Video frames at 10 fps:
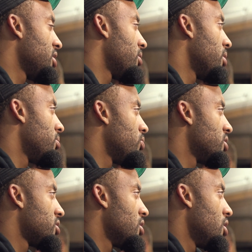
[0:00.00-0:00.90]
keep up
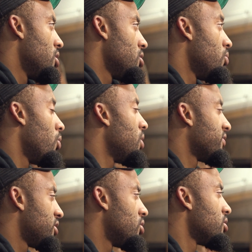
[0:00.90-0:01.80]
with, you know, what we
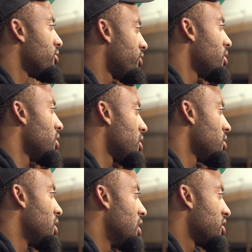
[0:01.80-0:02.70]
have to do on the field and
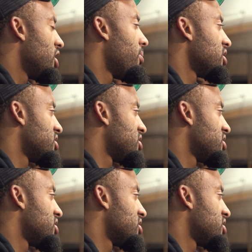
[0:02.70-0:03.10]
keep our